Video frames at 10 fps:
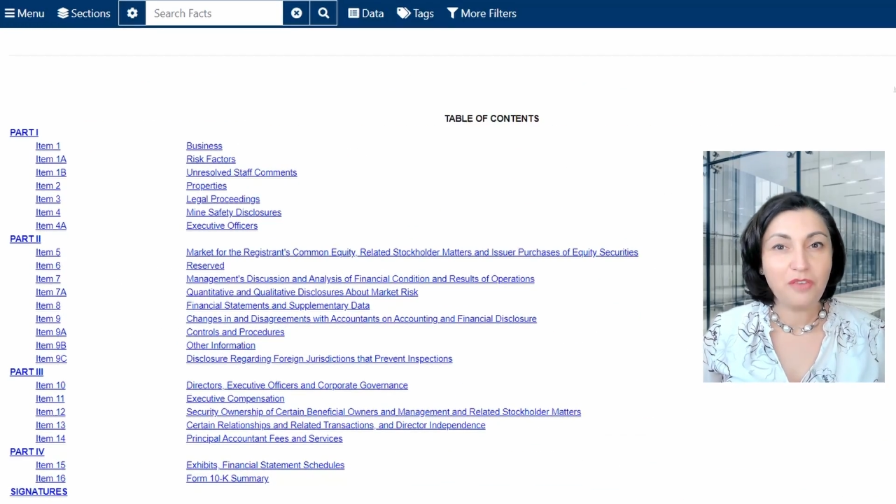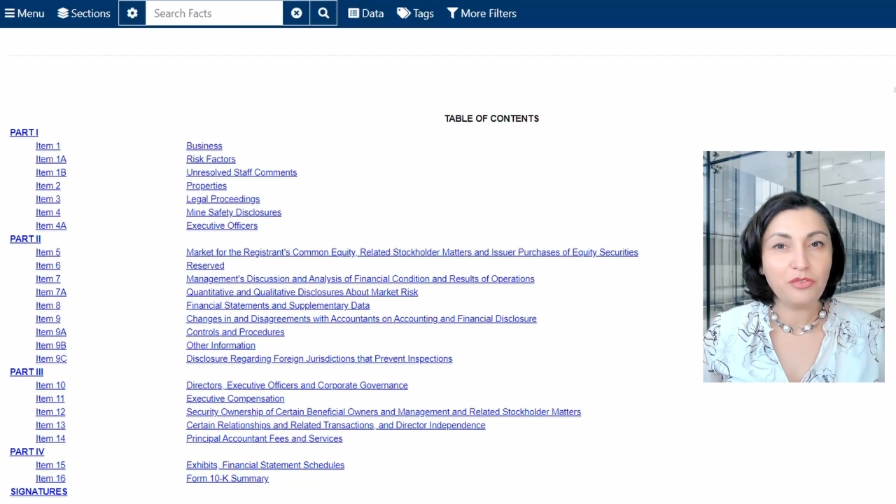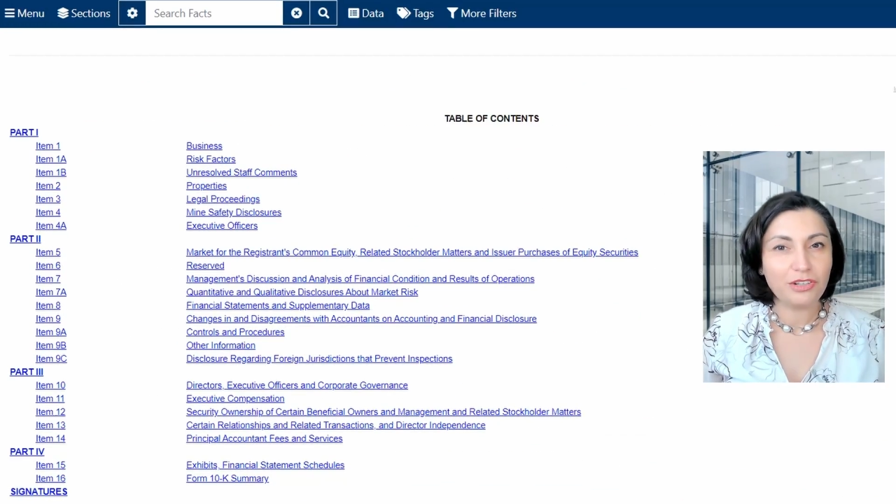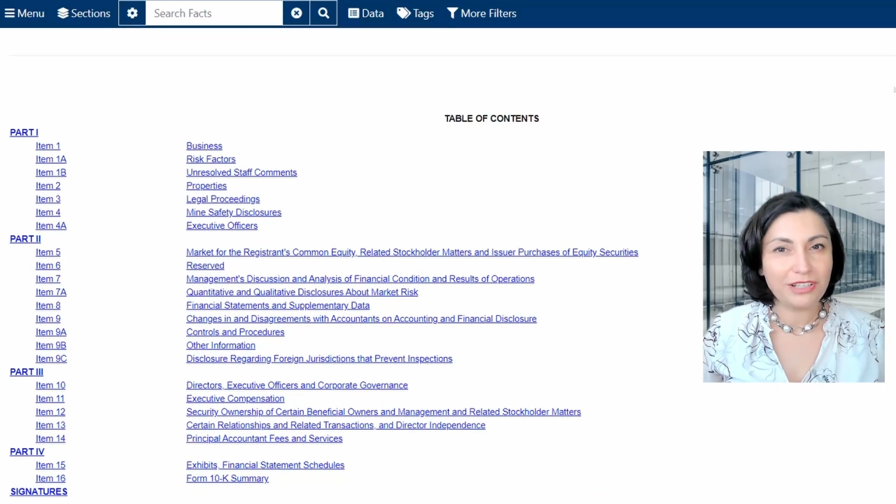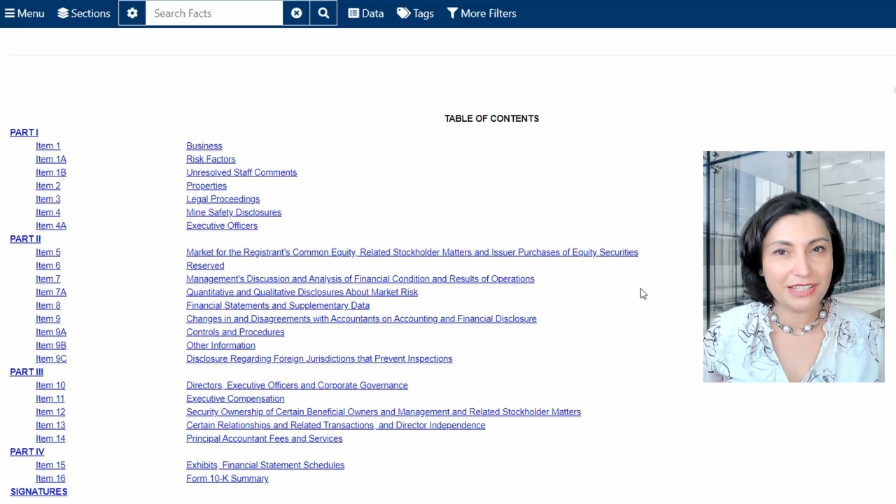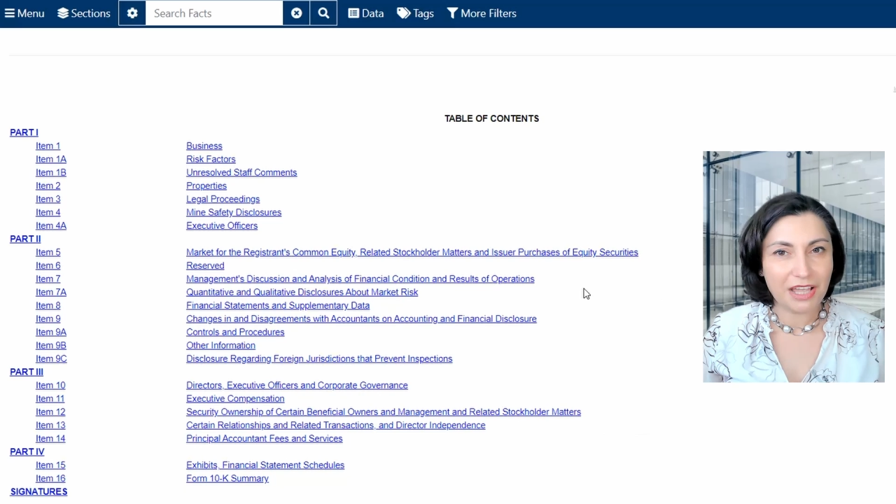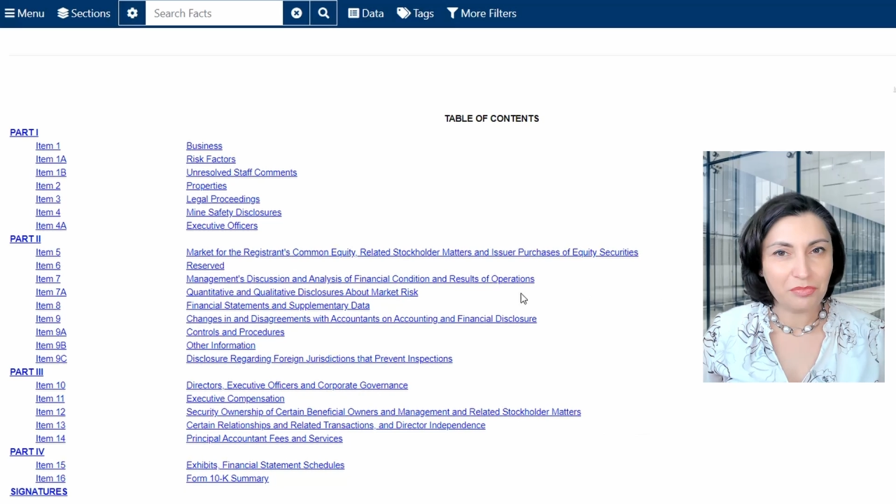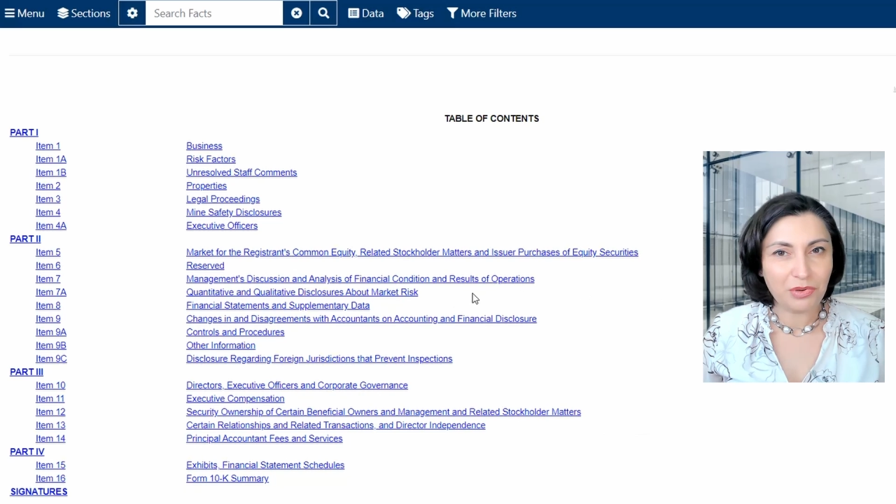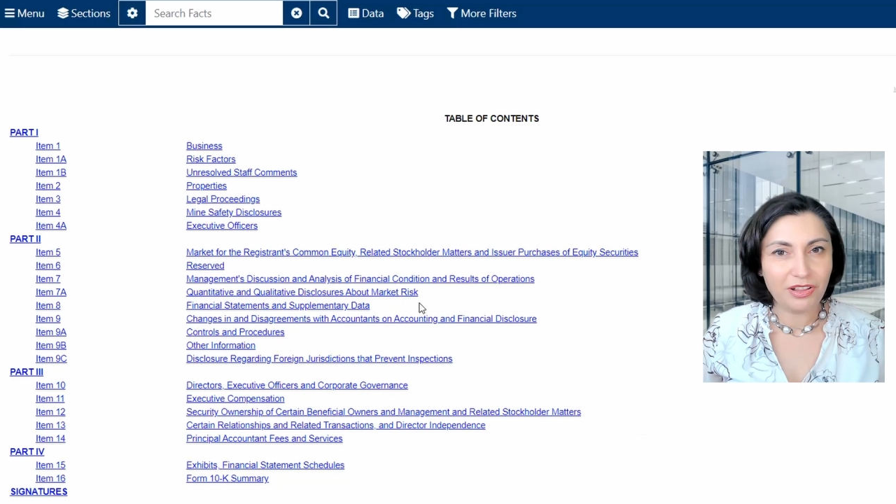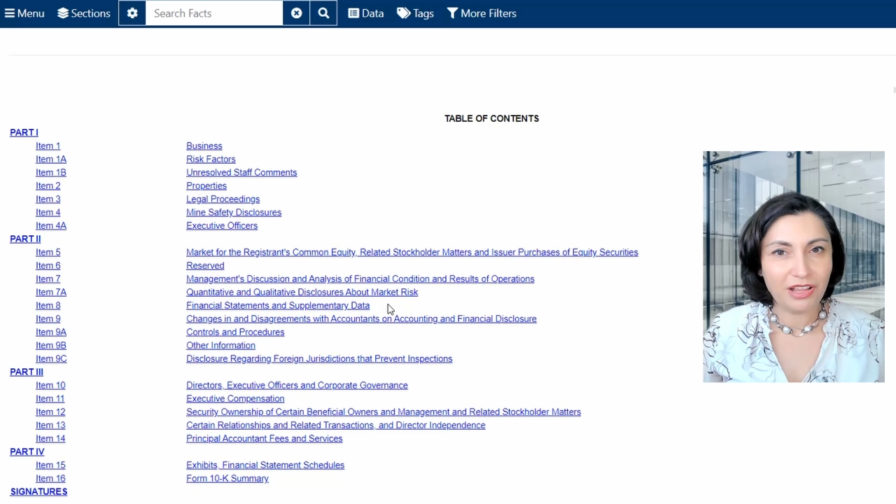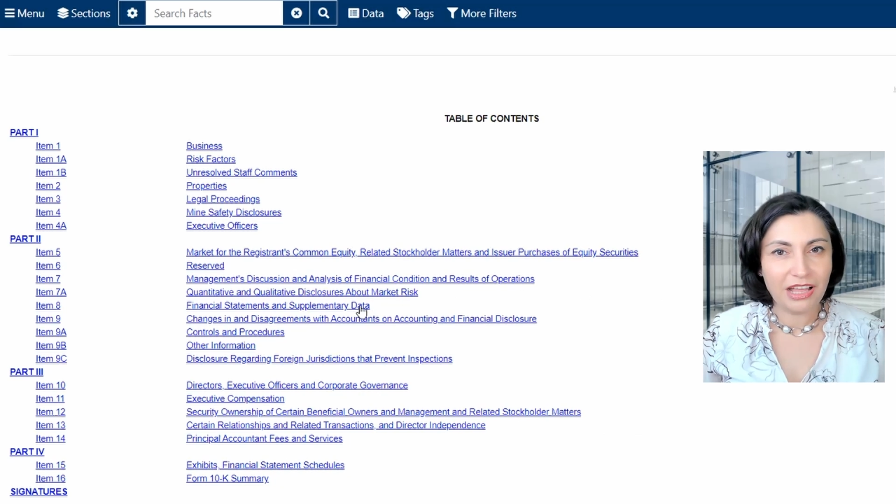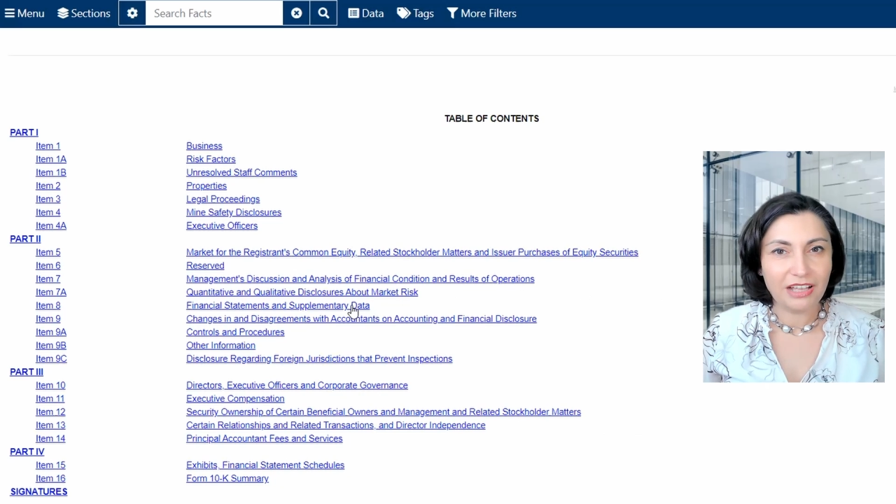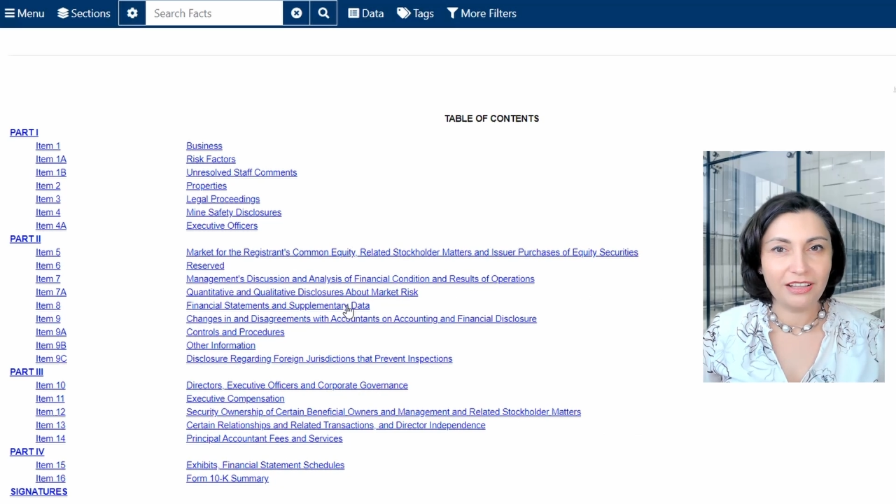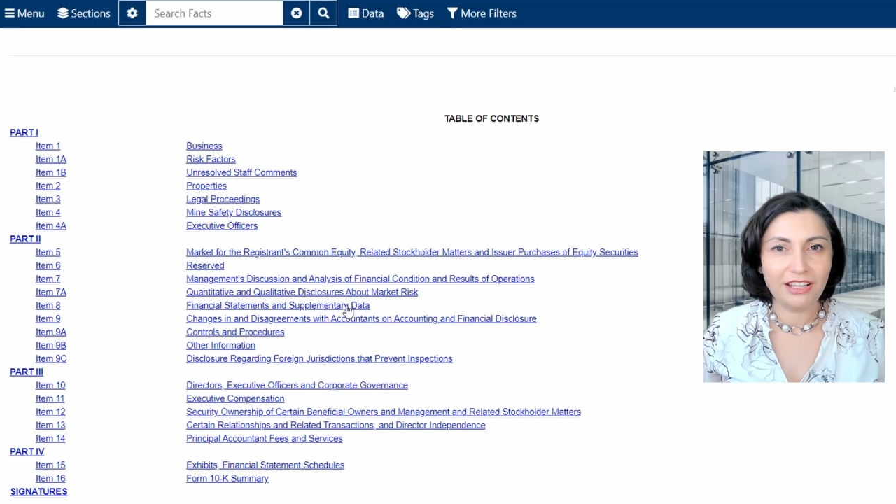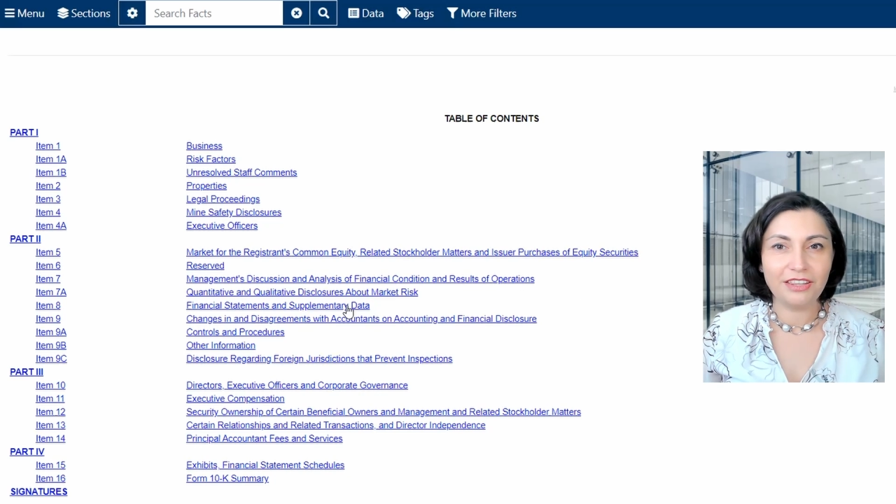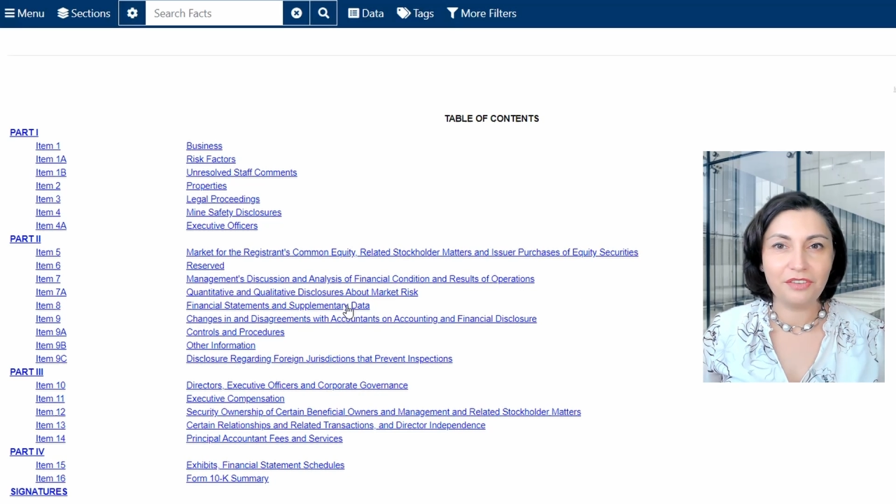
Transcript: For example, click